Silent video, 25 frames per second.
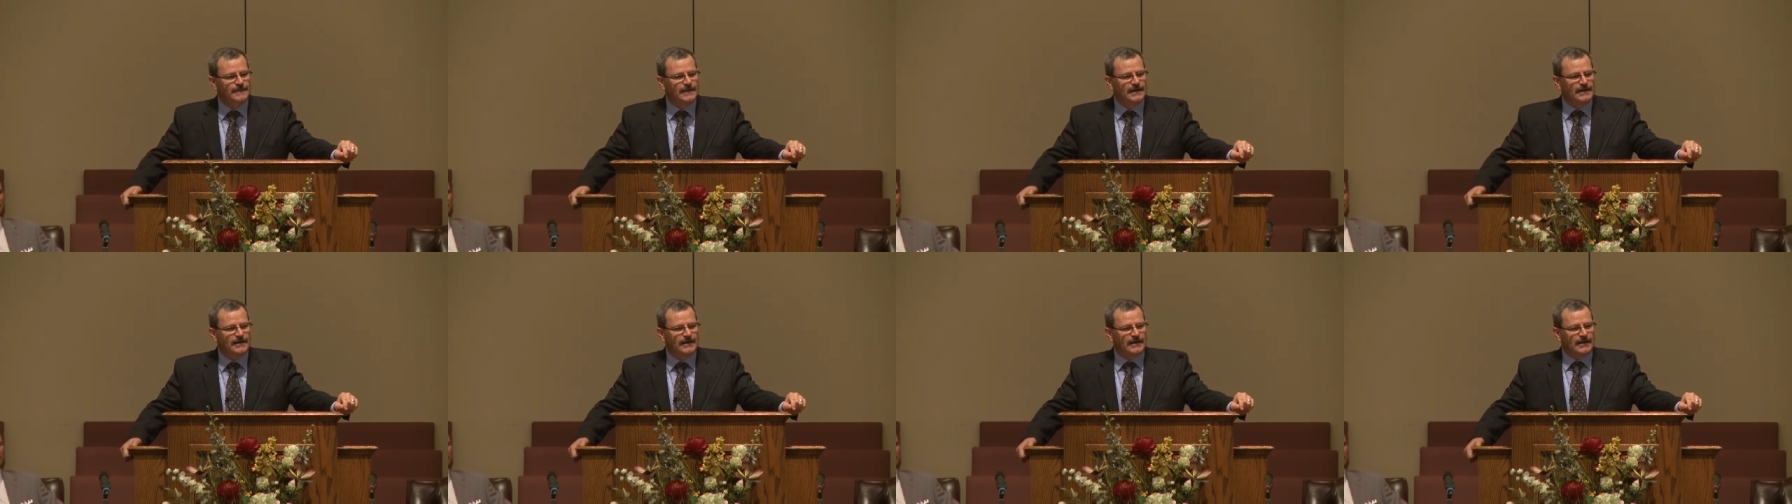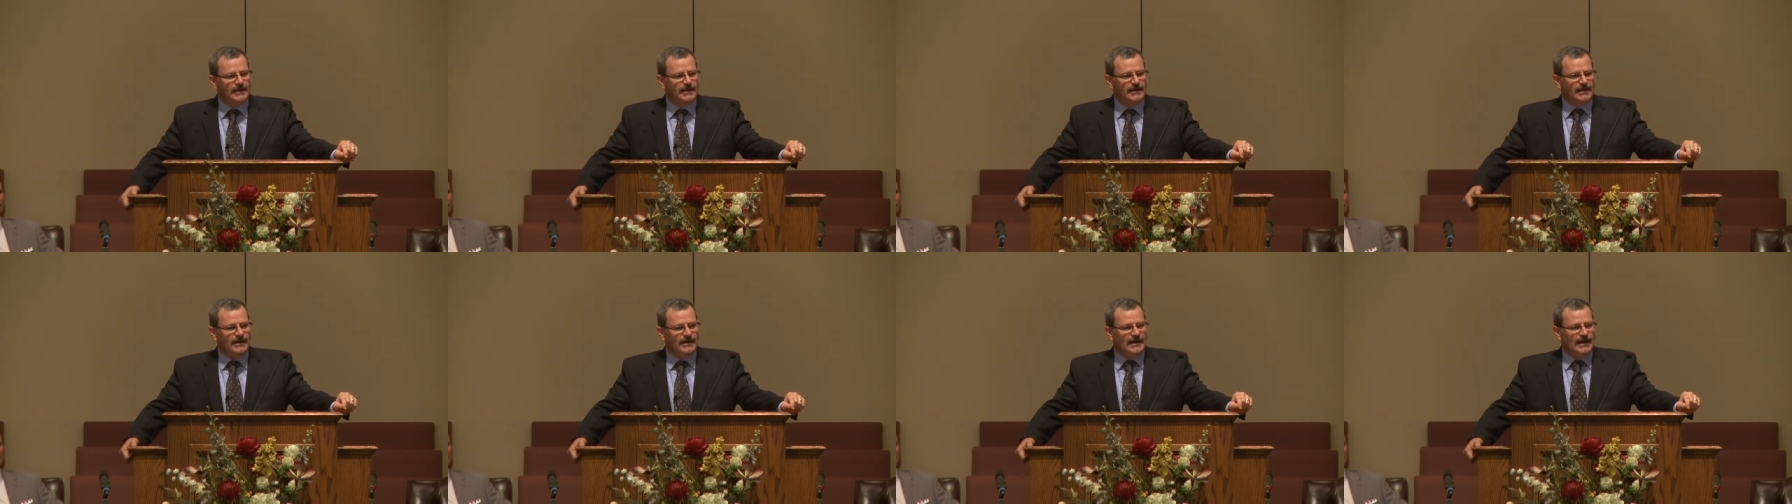
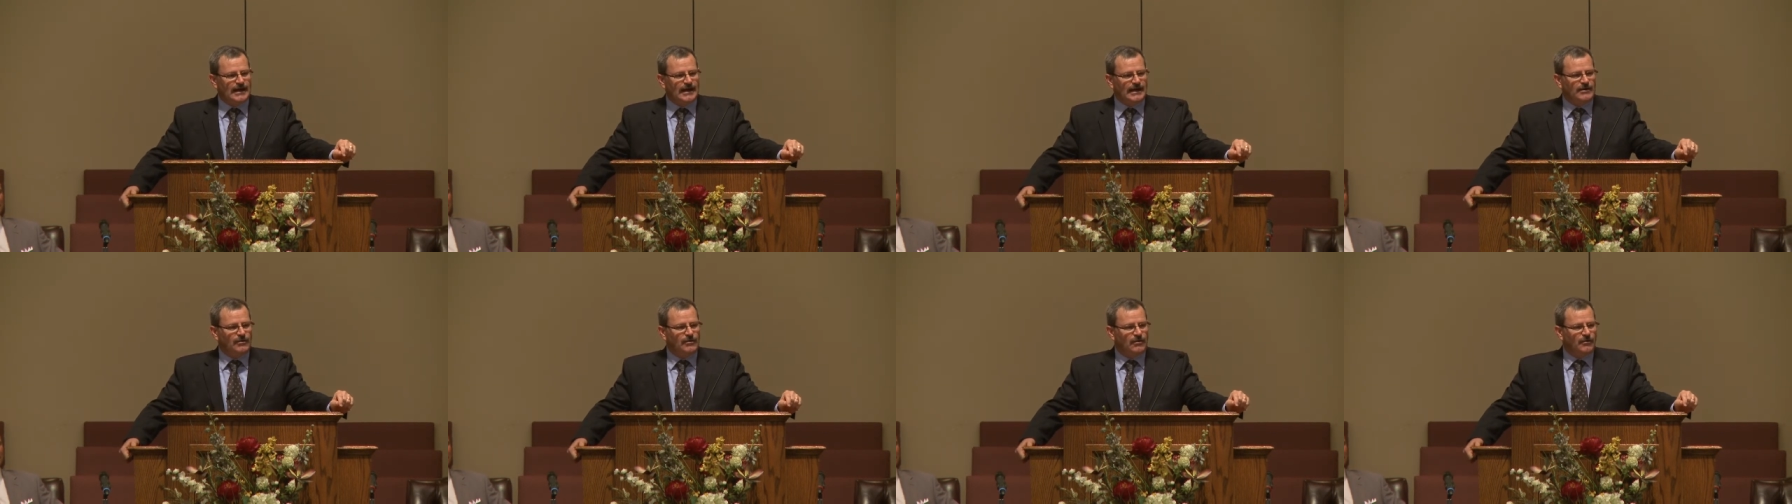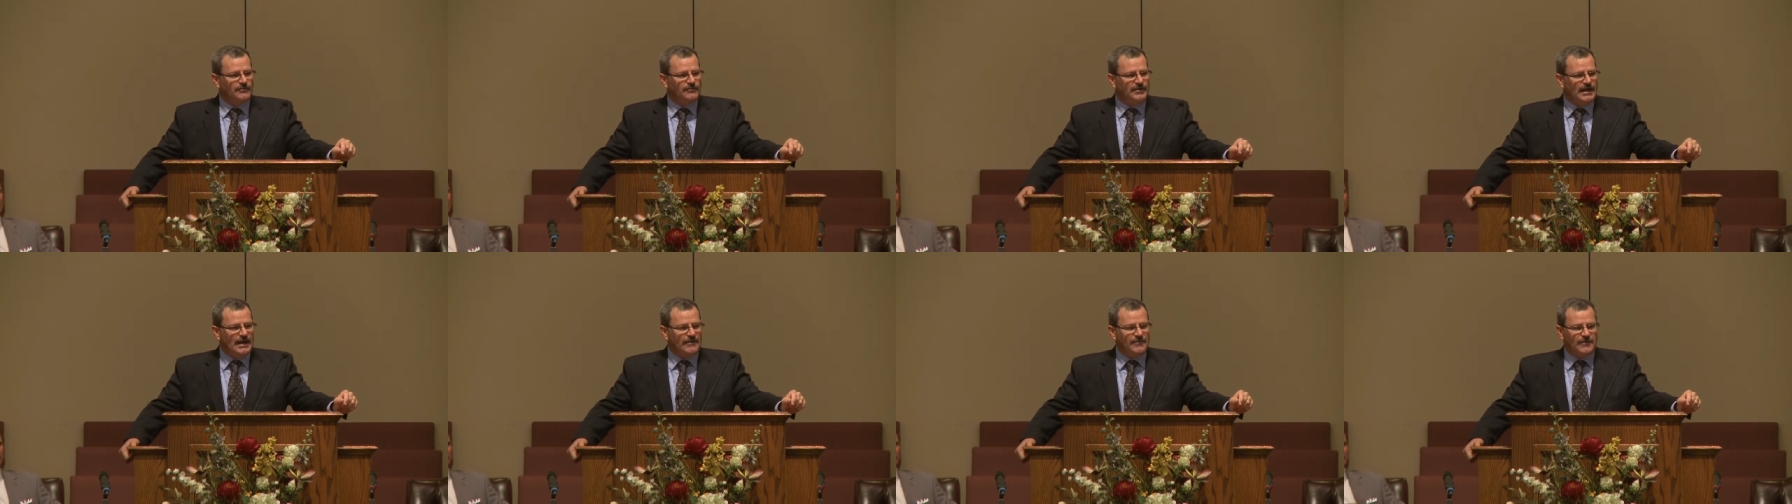a guy
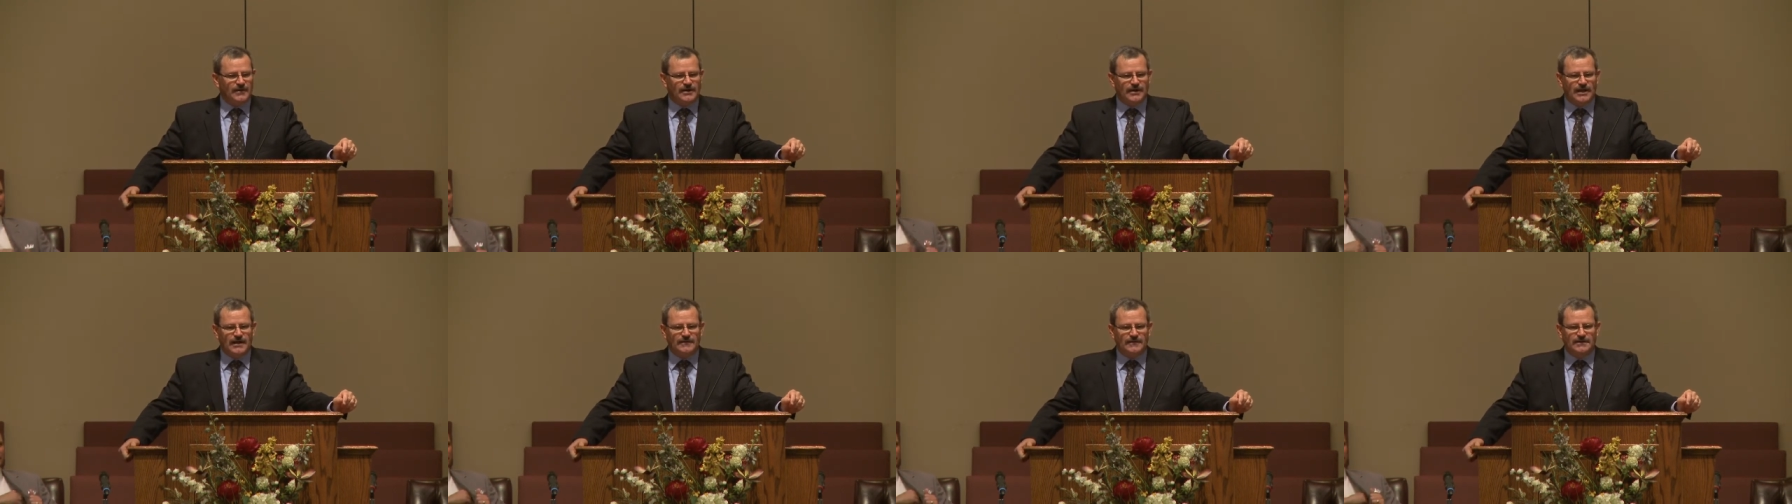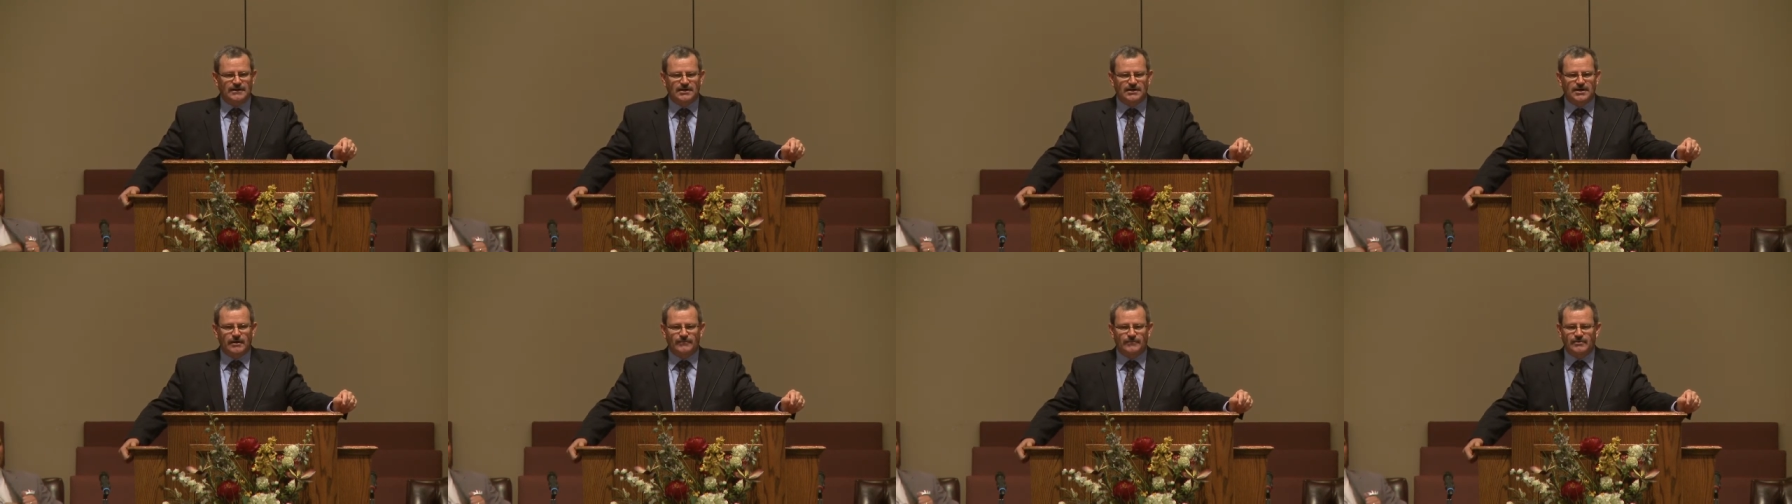called Nathan. Nathan
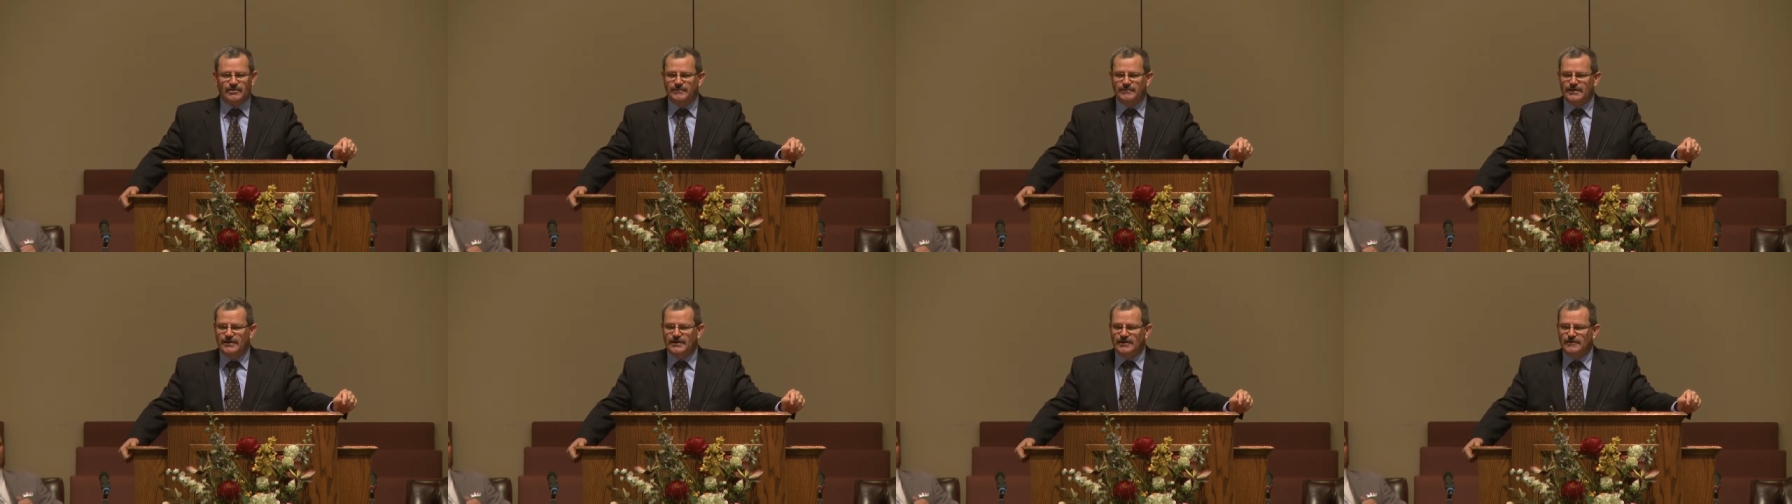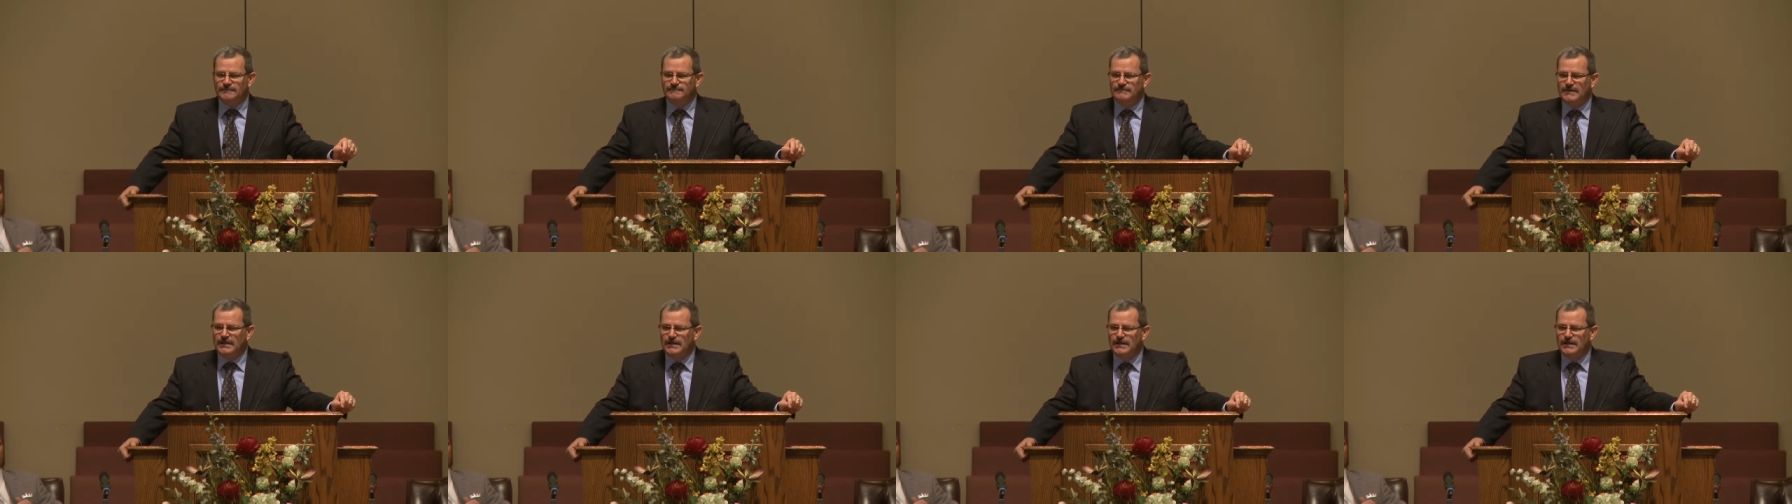come to me